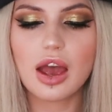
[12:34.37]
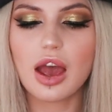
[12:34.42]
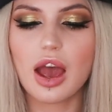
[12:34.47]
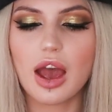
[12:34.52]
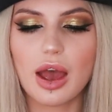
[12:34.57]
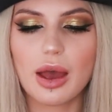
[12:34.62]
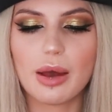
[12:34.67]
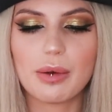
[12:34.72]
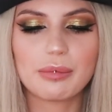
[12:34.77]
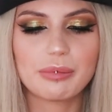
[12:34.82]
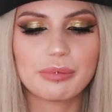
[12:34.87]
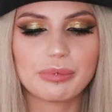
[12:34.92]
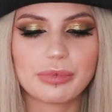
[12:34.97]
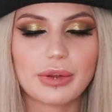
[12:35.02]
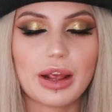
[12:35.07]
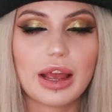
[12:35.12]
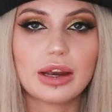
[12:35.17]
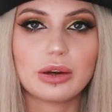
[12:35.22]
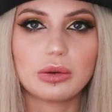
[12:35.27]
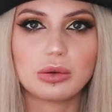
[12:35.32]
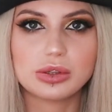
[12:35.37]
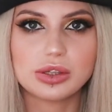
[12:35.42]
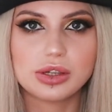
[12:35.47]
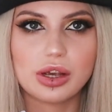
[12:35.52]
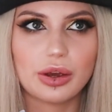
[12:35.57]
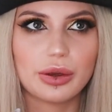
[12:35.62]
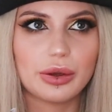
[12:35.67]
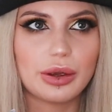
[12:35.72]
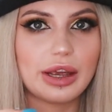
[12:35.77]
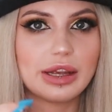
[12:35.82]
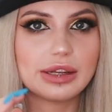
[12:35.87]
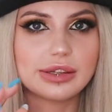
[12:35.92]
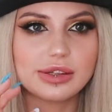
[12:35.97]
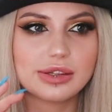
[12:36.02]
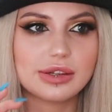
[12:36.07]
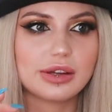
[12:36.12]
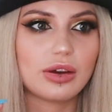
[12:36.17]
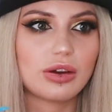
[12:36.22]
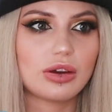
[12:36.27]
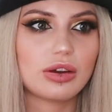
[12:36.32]
And also
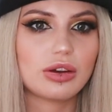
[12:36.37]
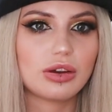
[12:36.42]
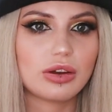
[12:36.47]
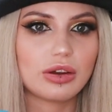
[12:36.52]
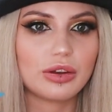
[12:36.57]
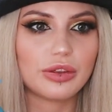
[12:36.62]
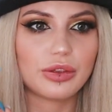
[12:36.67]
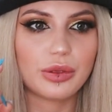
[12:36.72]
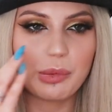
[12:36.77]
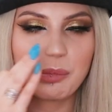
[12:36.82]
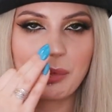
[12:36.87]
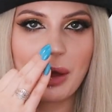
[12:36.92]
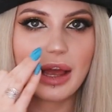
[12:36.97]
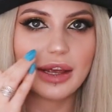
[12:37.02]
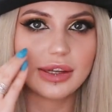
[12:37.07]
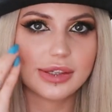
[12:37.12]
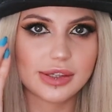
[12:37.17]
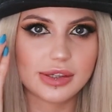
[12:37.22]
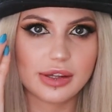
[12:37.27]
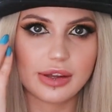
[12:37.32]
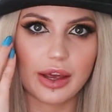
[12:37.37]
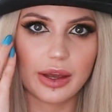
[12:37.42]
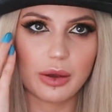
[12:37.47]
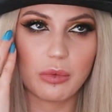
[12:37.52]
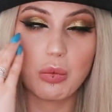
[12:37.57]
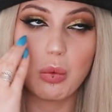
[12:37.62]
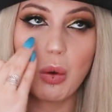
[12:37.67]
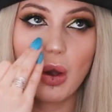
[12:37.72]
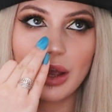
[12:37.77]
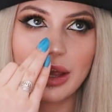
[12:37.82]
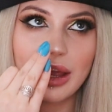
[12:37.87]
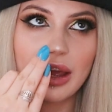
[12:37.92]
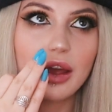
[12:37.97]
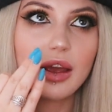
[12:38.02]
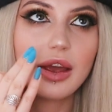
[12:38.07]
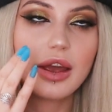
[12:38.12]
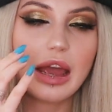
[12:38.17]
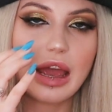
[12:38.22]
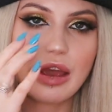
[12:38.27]
it's the best like white.